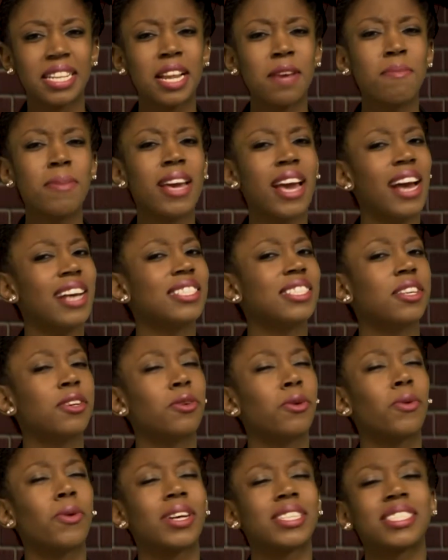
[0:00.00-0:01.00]
let me ask a
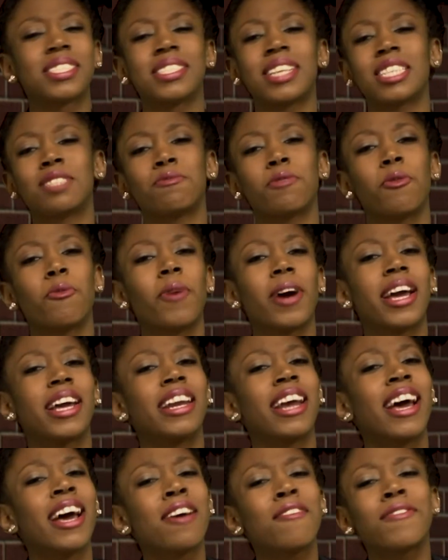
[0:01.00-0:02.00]
quick question that's been
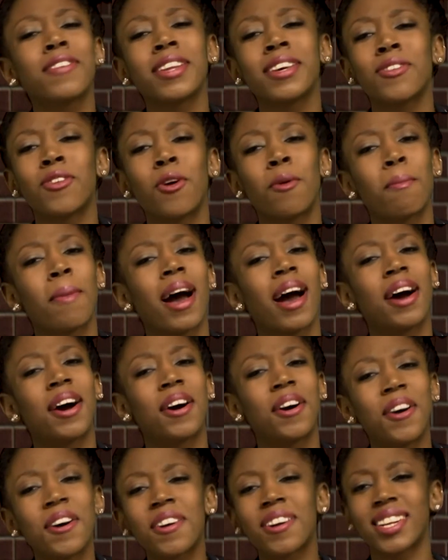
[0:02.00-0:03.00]
weighing heavily on my
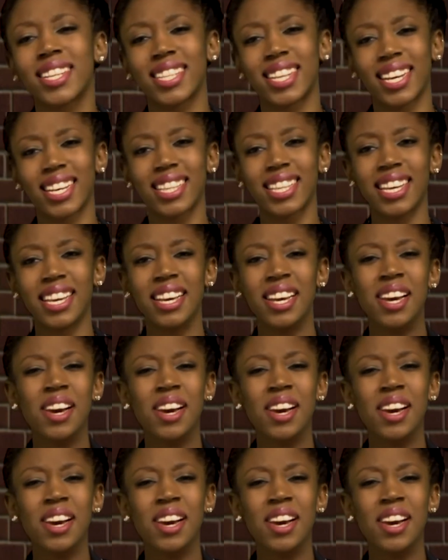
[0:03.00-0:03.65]
heart lately.